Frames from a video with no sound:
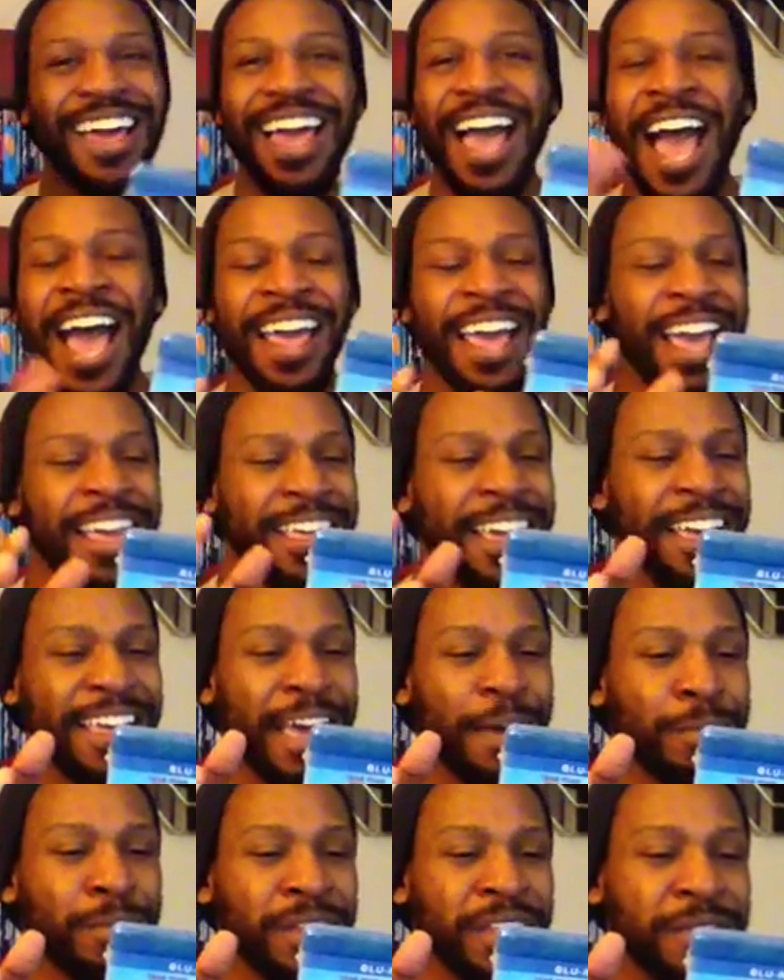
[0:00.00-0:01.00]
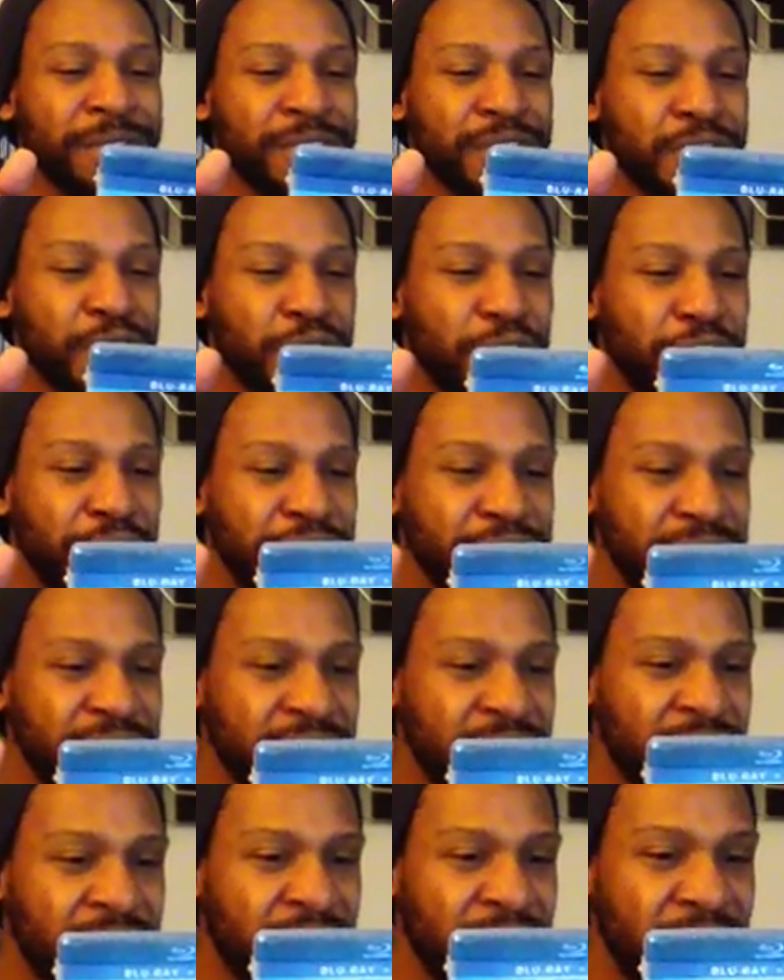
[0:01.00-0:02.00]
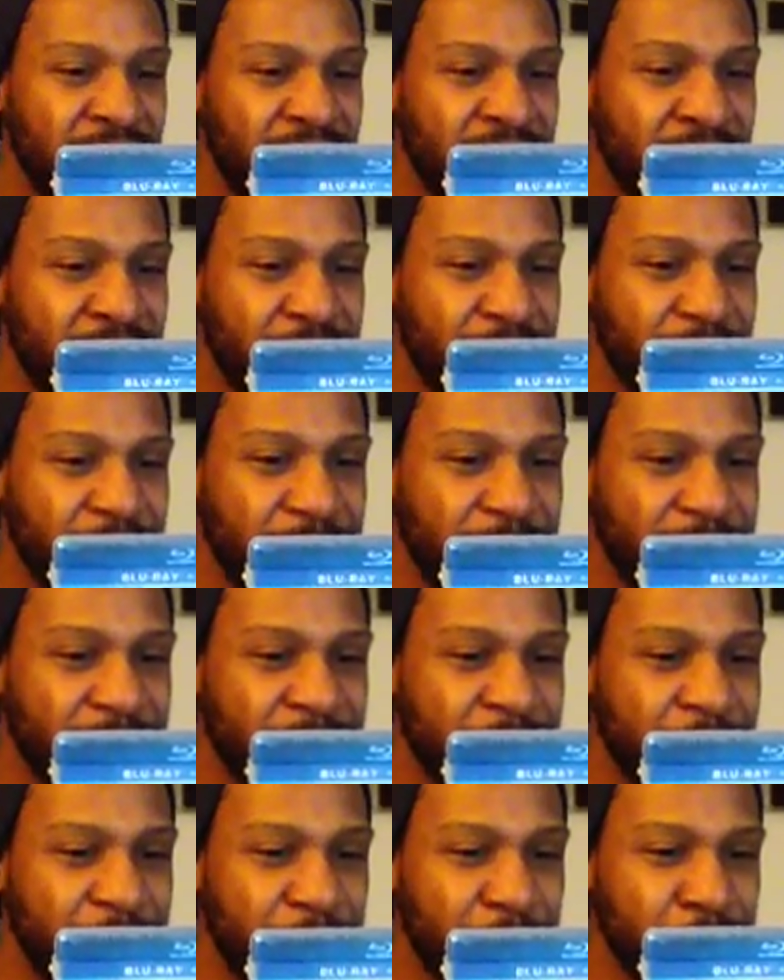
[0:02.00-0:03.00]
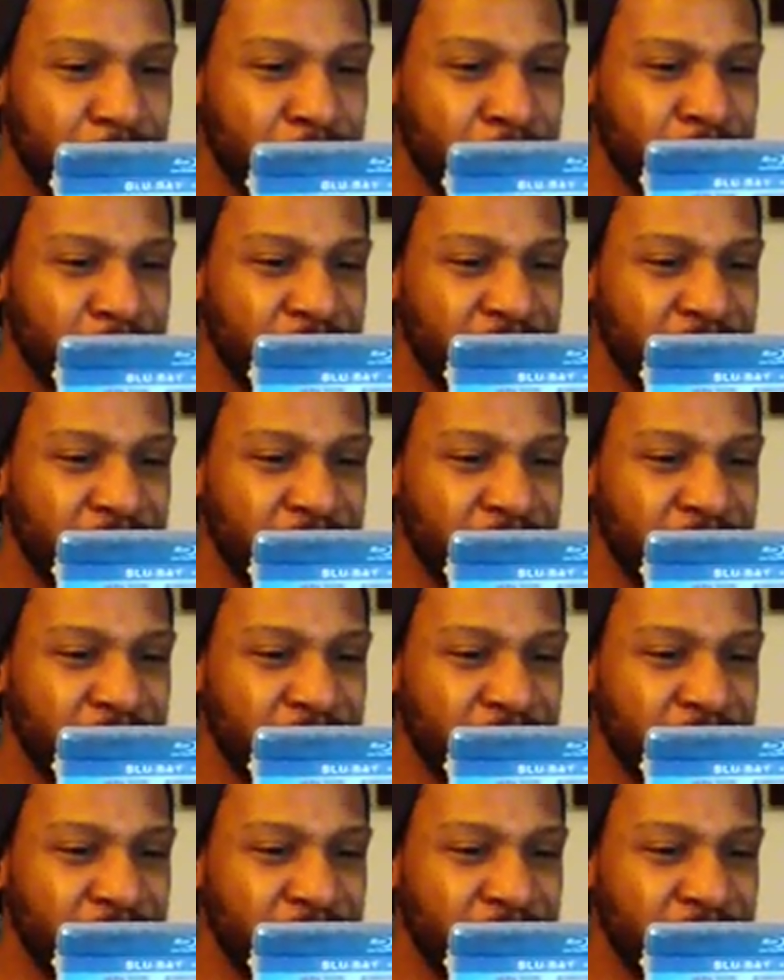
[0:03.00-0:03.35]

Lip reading: I believe it's the film.